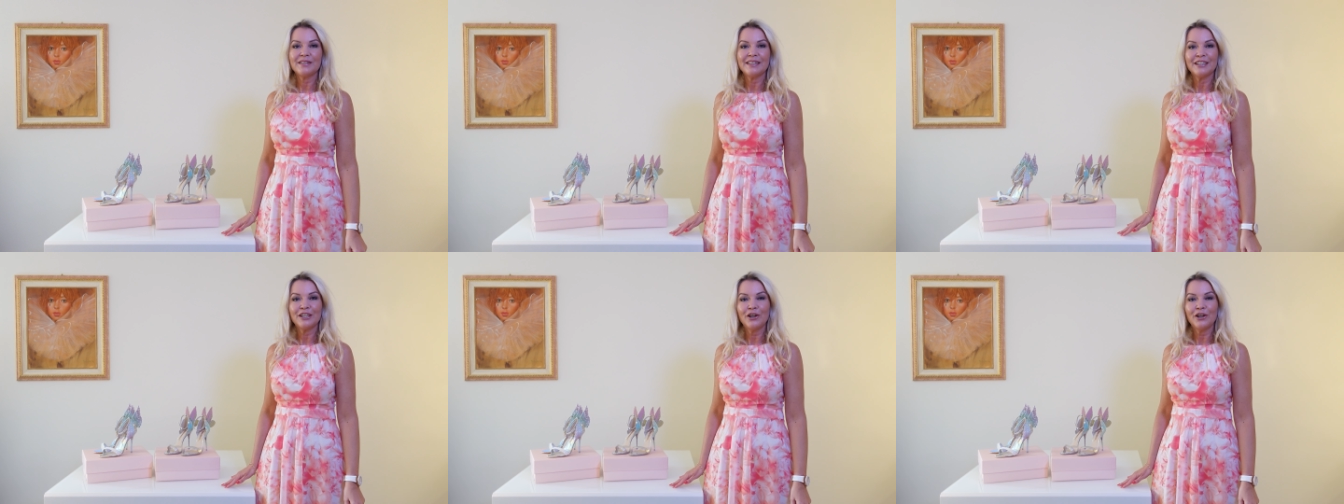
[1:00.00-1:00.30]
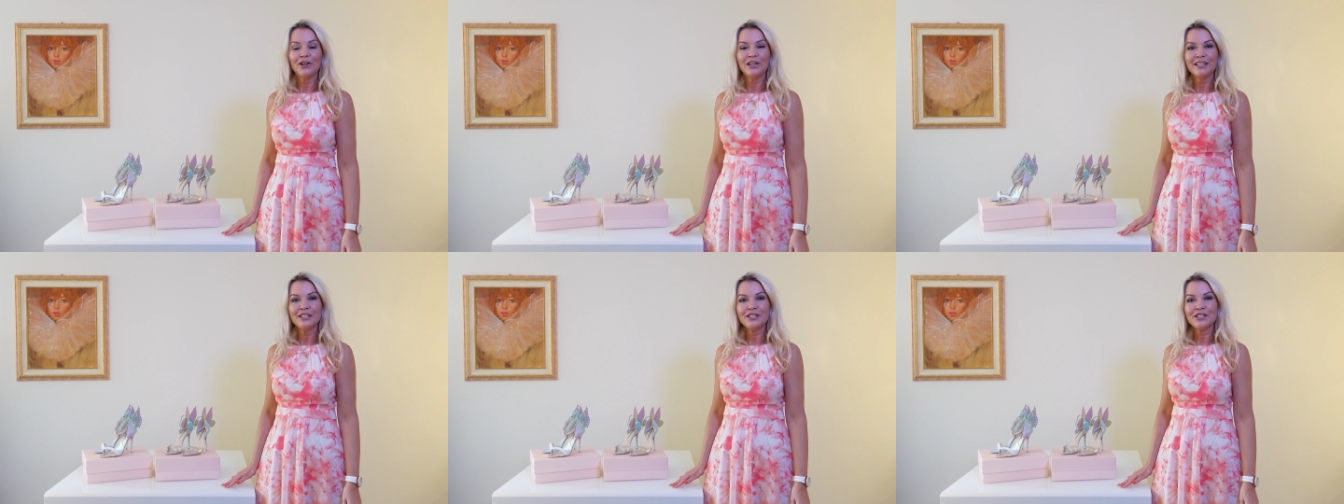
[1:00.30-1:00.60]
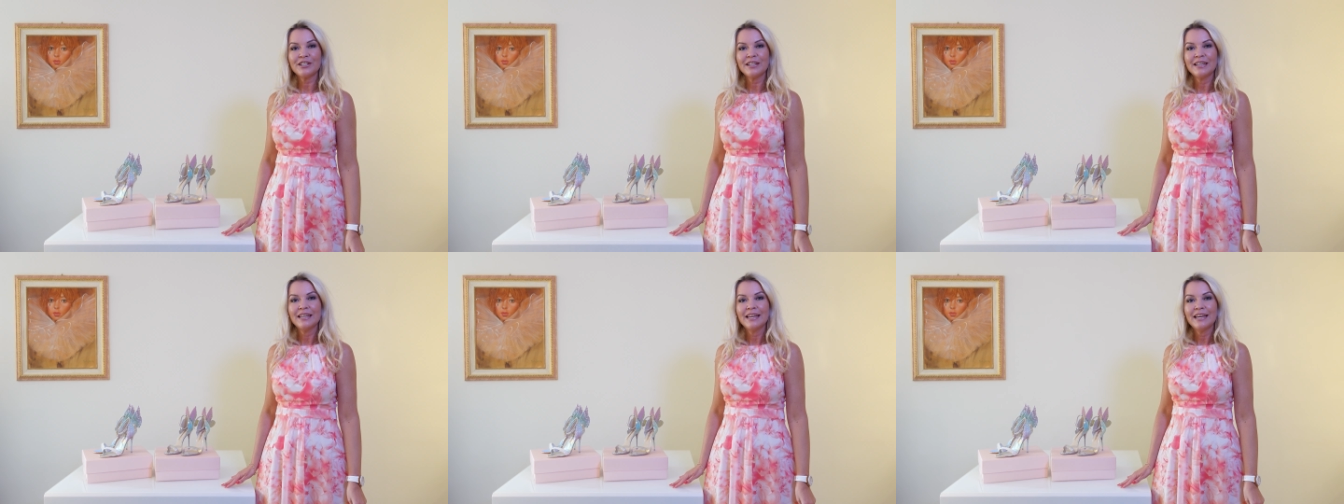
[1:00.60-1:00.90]
in
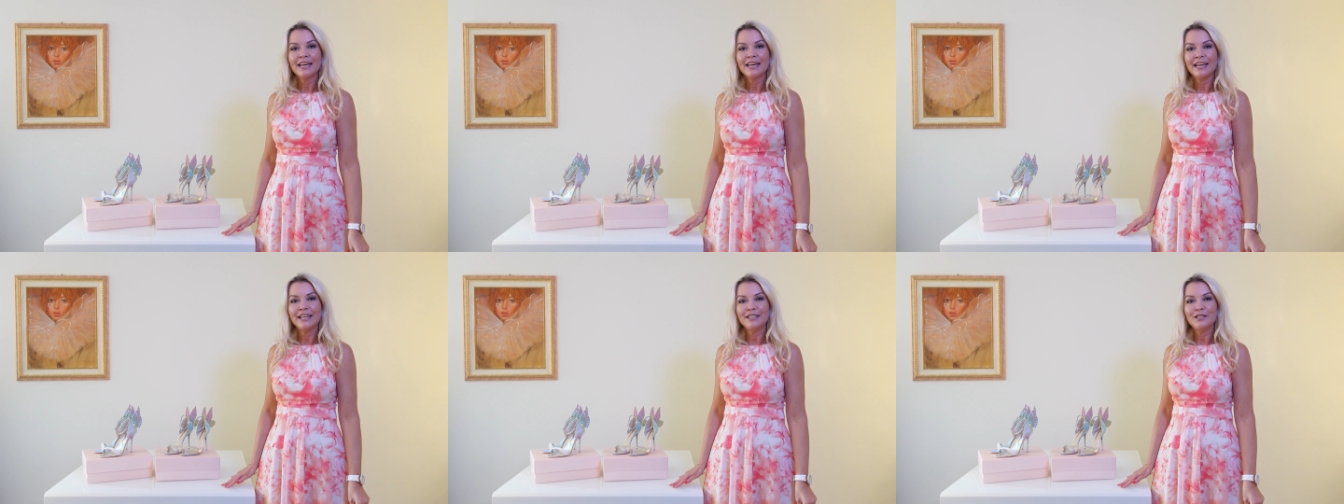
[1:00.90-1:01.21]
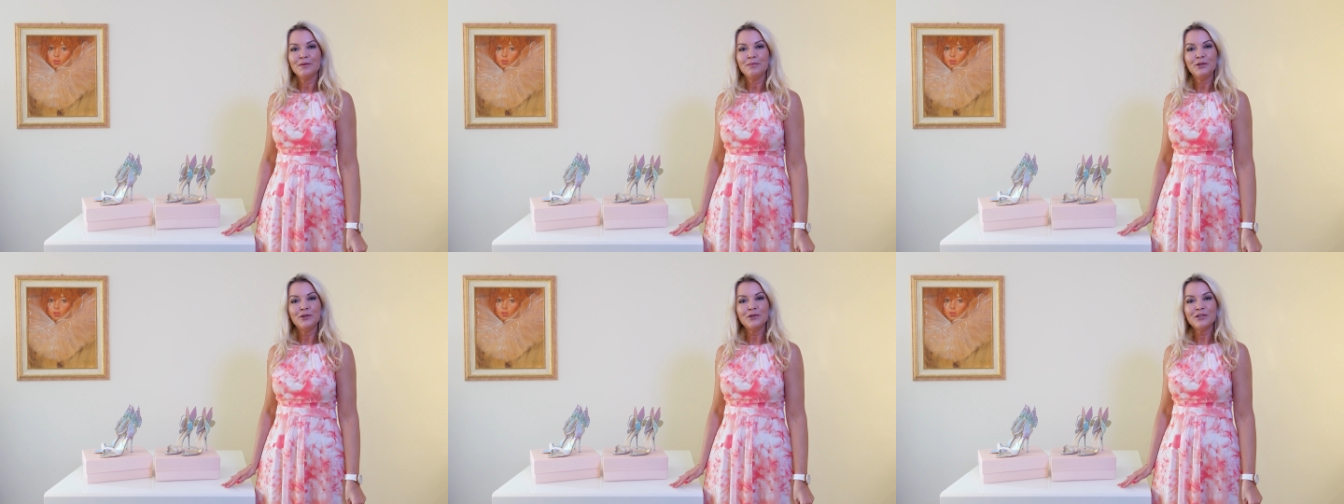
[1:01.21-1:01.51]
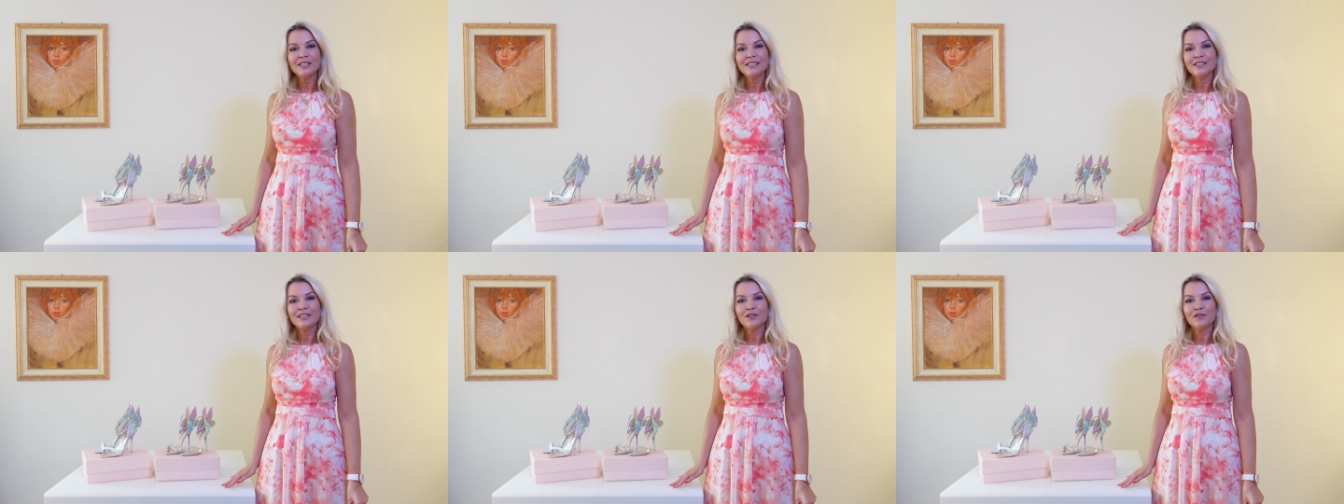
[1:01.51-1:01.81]
college and
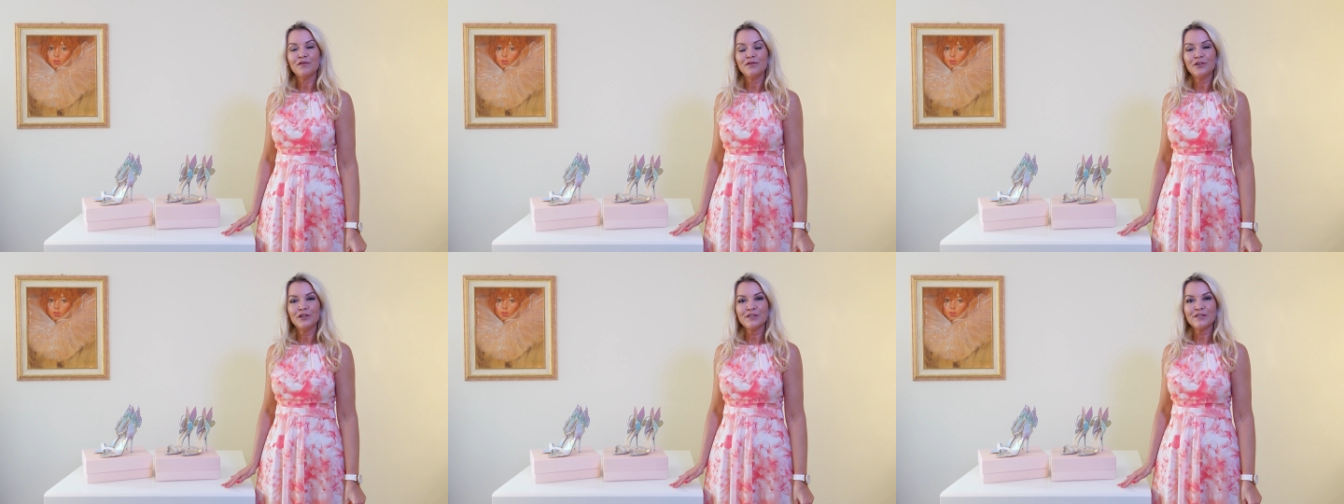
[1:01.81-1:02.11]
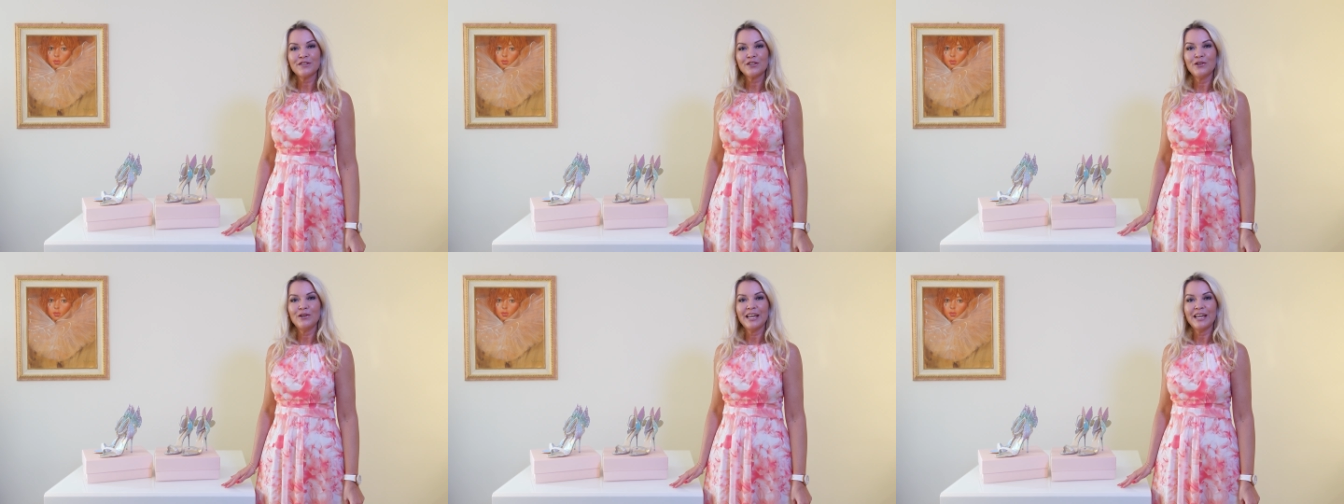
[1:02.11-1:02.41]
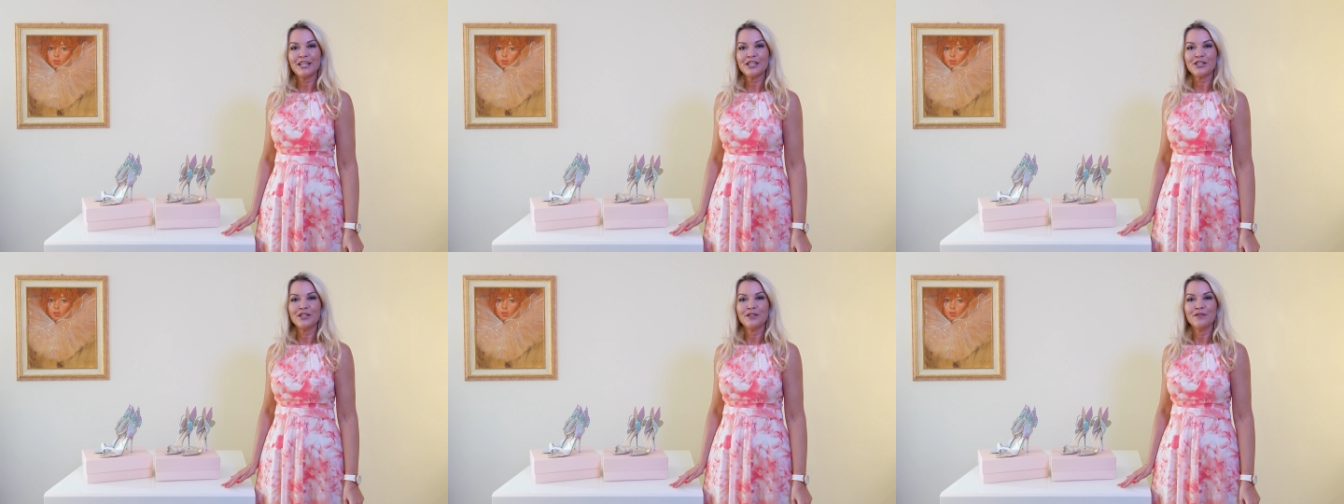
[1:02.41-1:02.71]
debuted her first
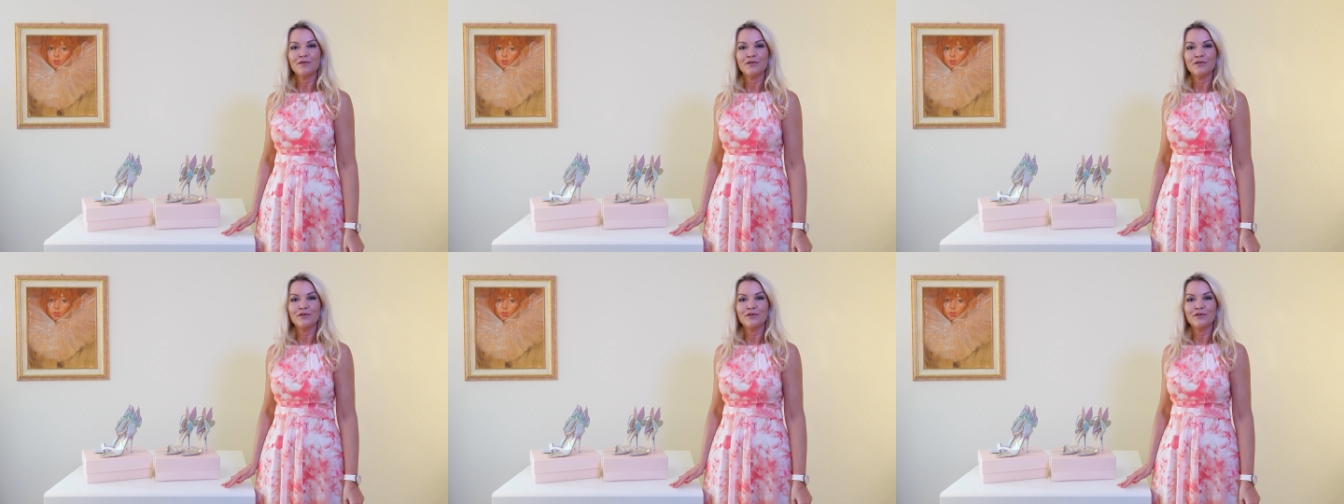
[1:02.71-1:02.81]
collection